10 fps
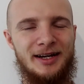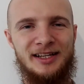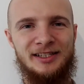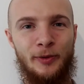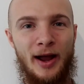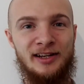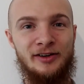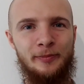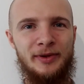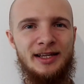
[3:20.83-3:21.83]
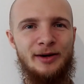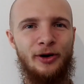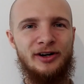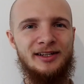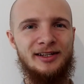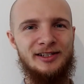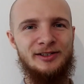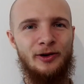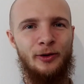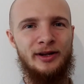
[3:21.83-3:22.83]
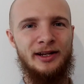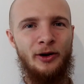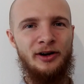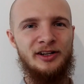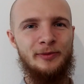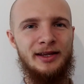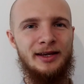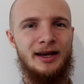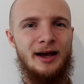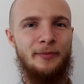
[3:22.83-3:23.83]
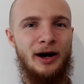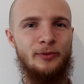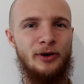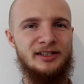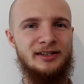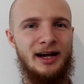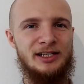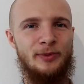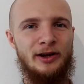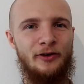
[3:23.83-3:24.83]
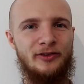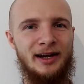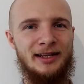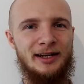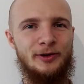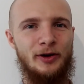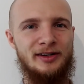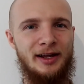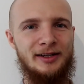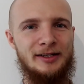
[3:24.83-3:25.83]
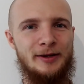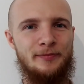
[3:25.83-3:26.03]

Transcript: So actually being awarded is not only an honor to me, but was a nice way of getting in contact.